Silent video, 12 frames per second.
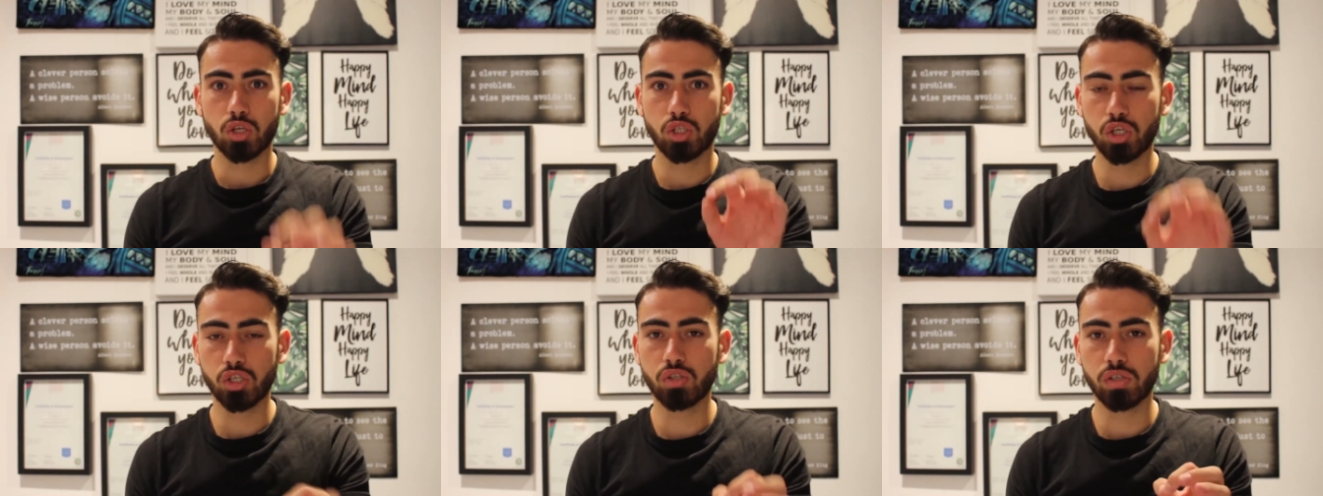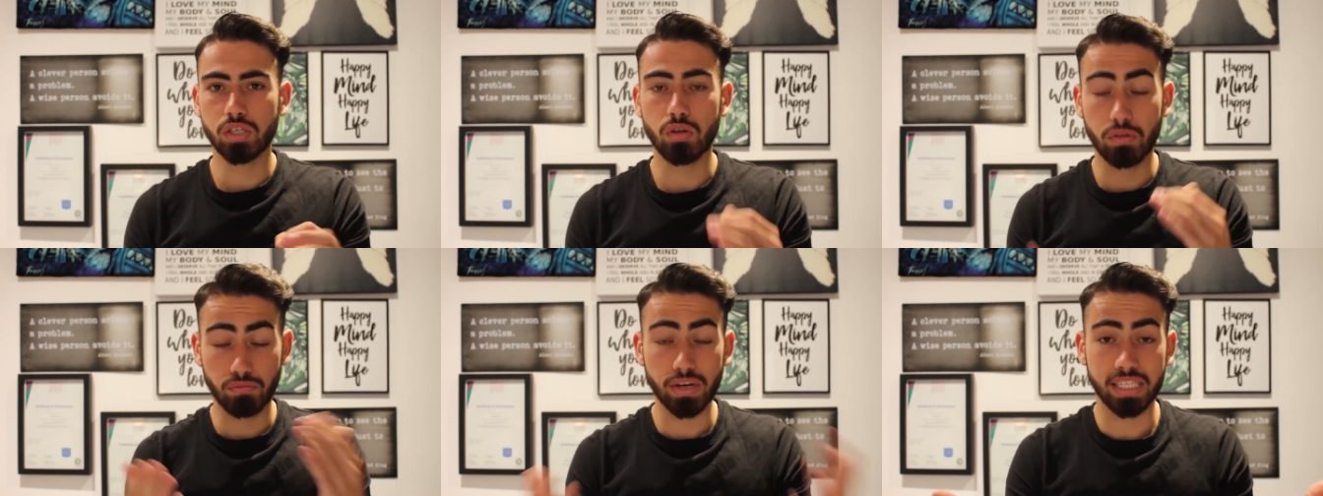Just, so
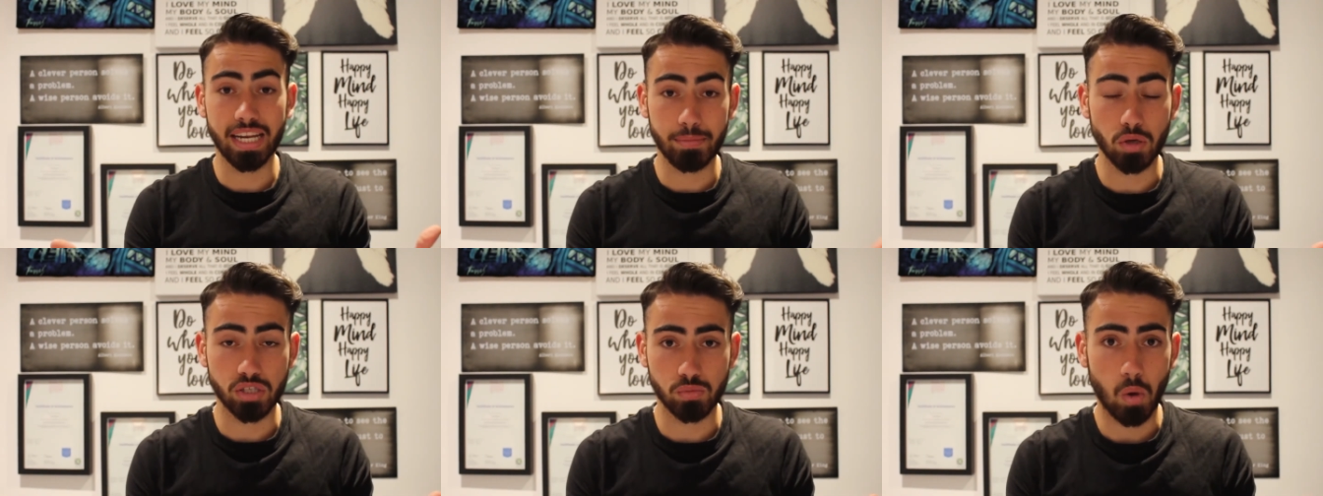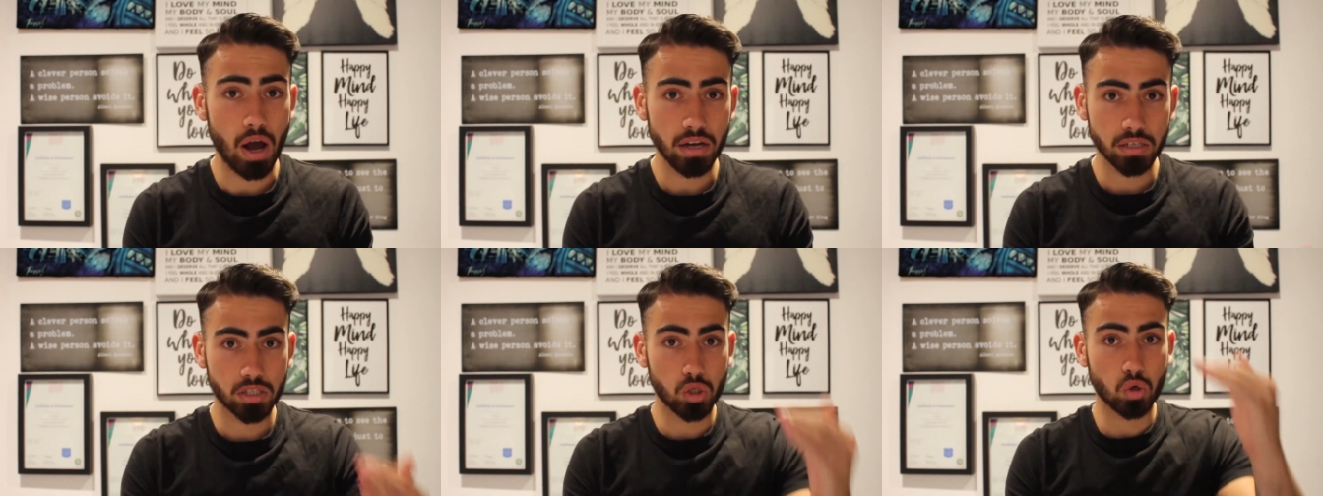the reason hypnosis
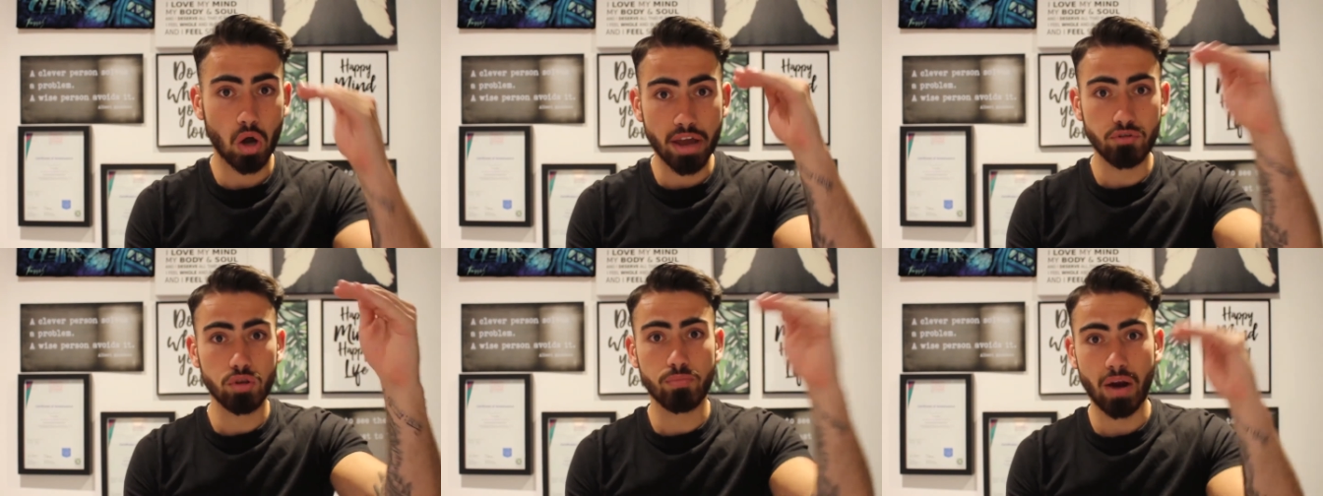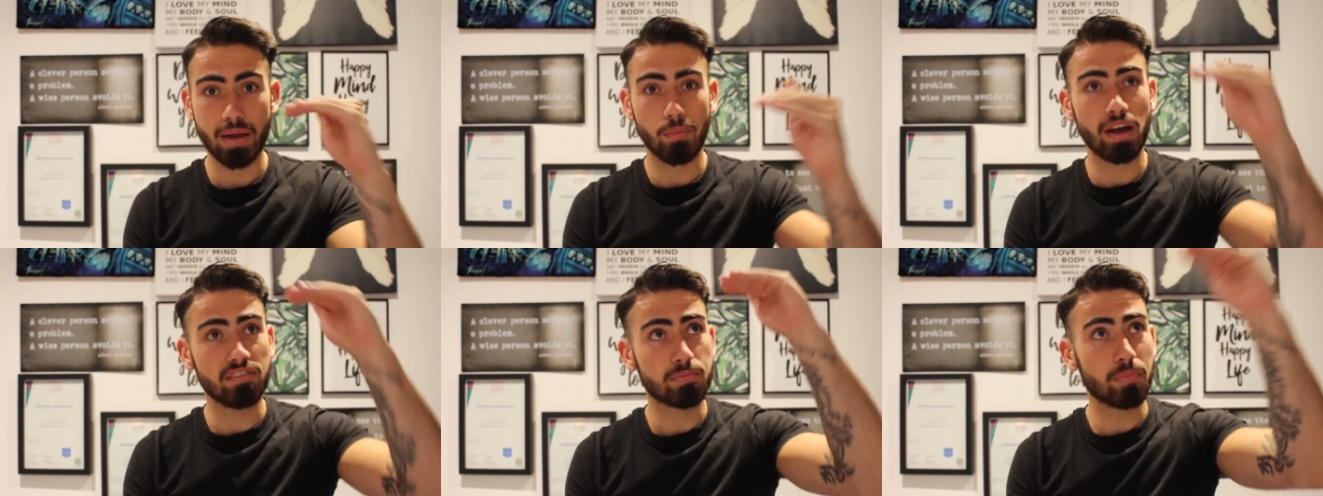works, you're going through the
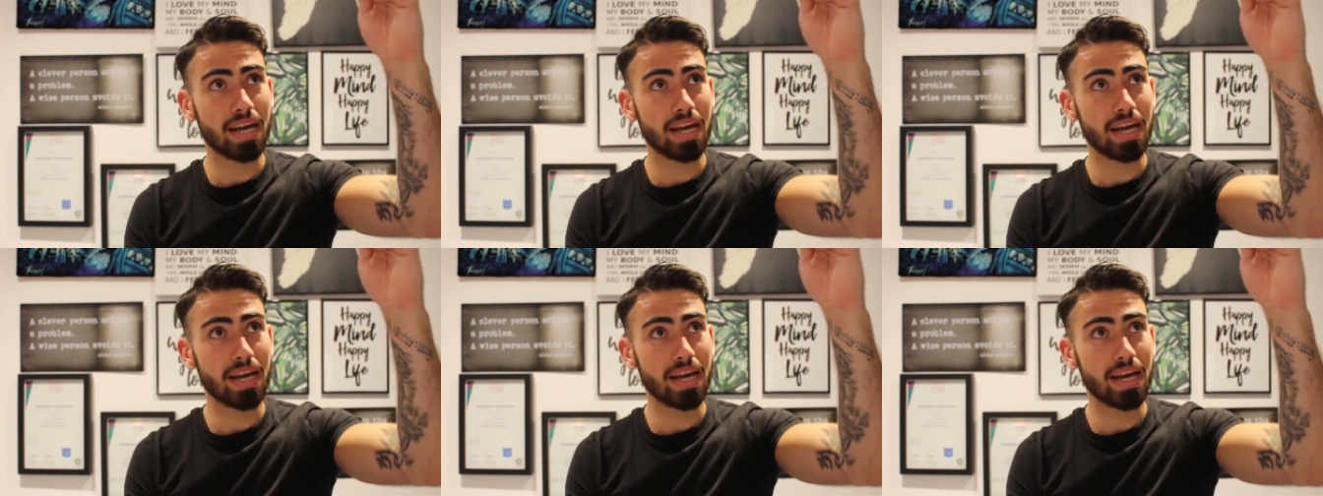brainwaves,